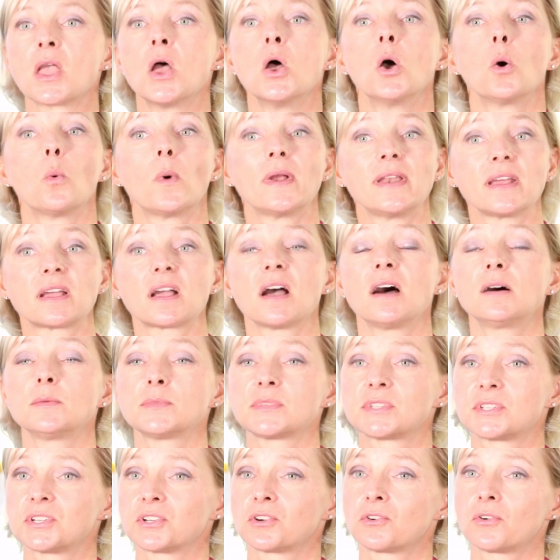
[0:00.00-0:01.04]
When it
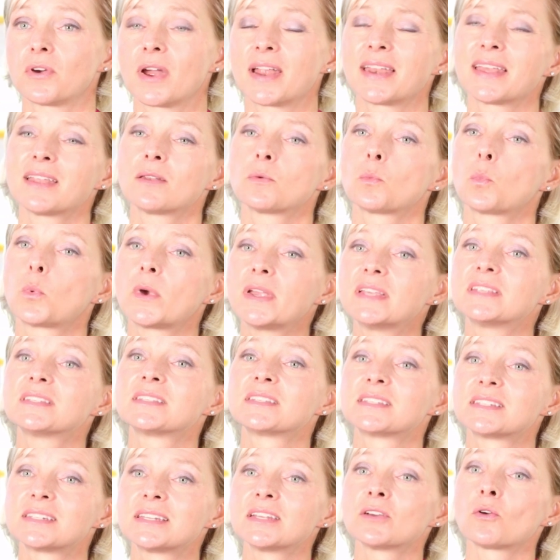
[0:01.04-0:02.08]
comes to credit, we
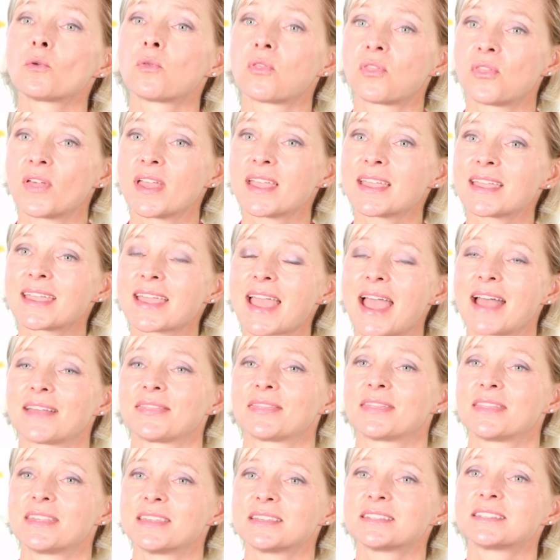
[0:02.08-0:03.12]
still think
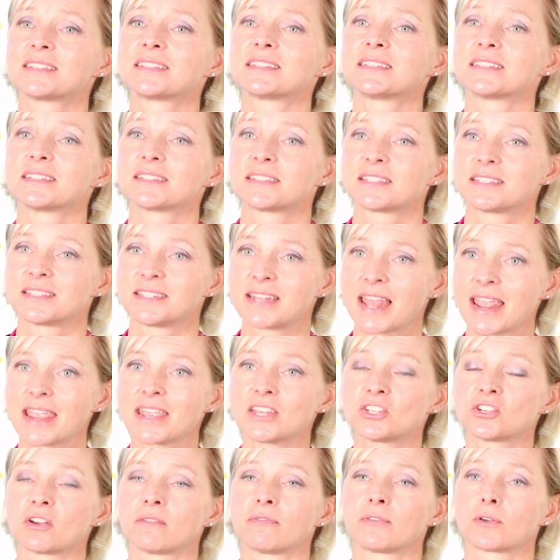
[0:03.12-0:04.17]
at this
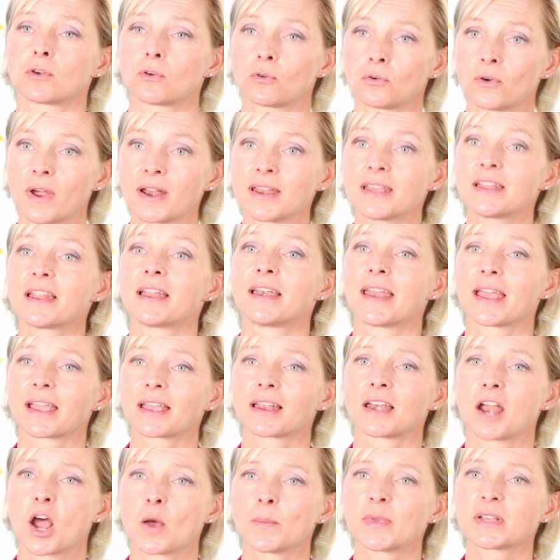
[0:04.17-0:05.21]
stage of the credit and
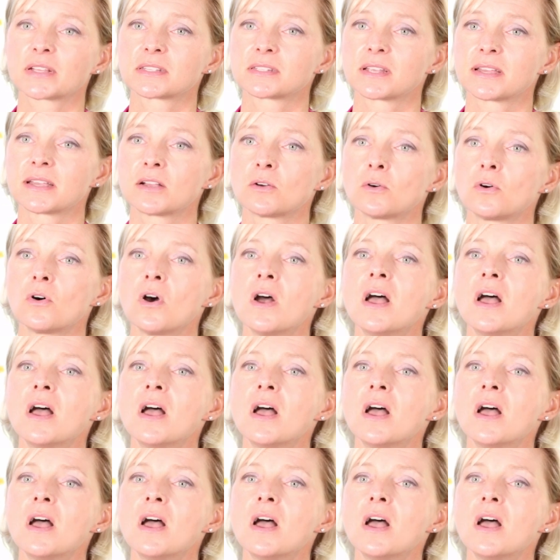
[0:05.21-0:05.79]
economic cycle,